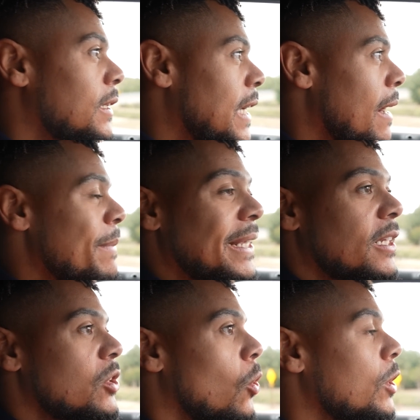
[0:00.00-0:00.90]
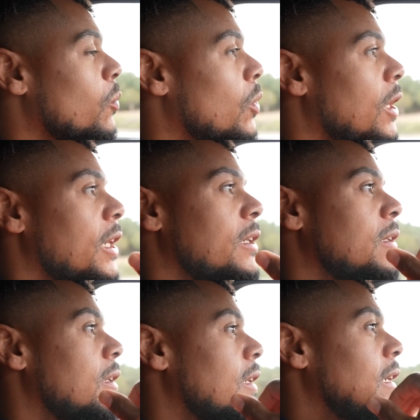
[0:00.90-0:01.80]
Gotta make this hole-in-one.
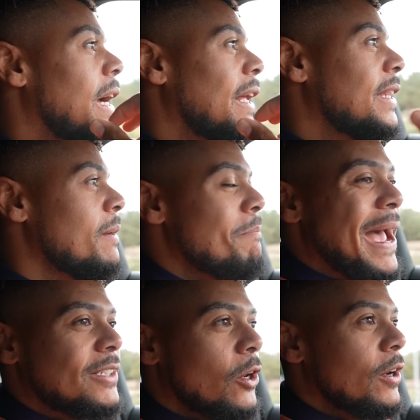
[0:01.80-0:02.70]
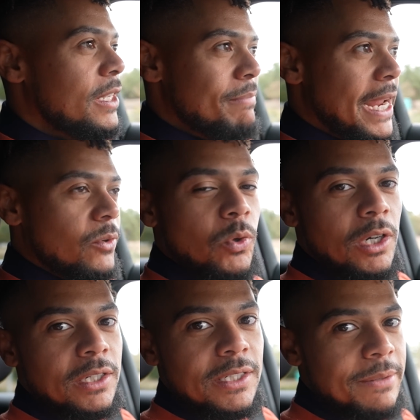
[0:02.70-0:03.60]
I think Matt's already made
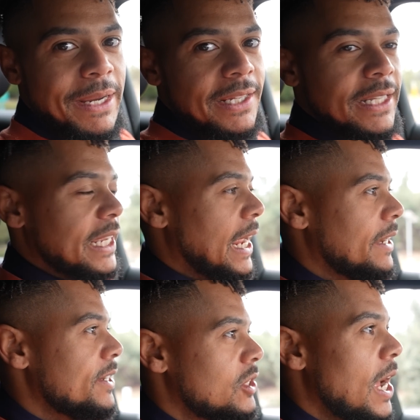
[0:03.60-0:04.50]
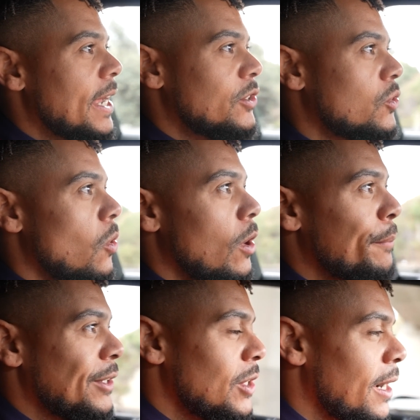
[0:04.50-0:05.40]
one. He made it in like 80 shots. So
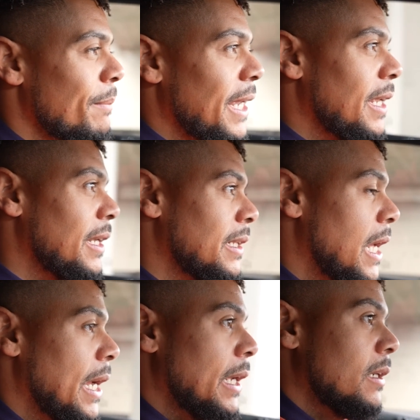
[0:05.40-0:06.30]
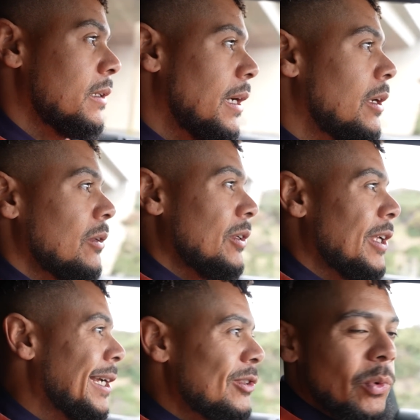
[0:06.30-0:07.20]
I'm gonna try to make it in like, I don't know,
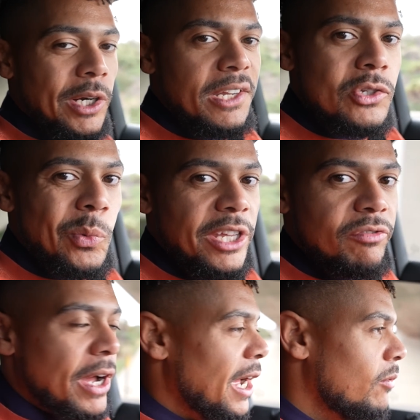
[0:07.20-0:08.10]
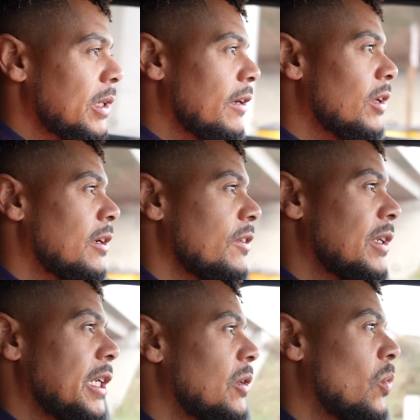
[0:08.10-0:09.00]
like 20, 25, whatever. I don't
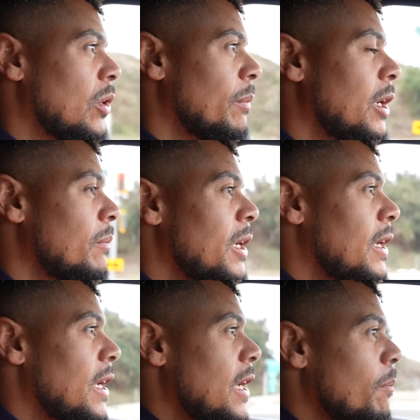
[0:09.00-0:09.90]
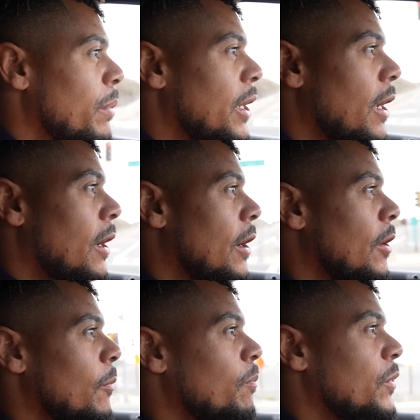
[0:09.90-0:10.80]
even need to warm up. But
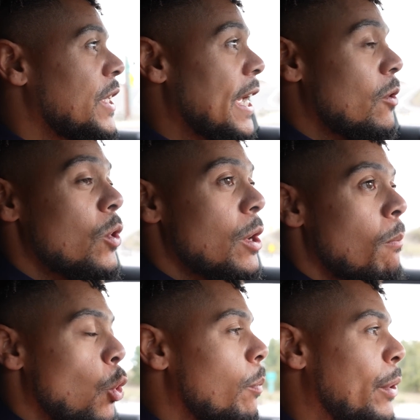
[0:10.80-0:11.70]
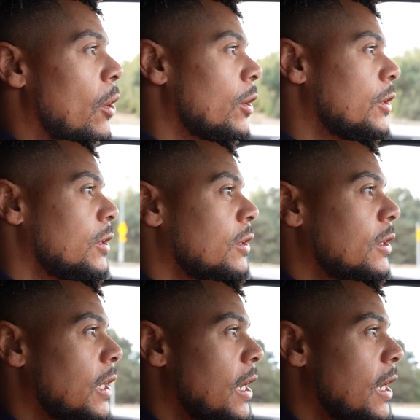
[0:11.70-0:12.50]
yeah, going to Moorpark.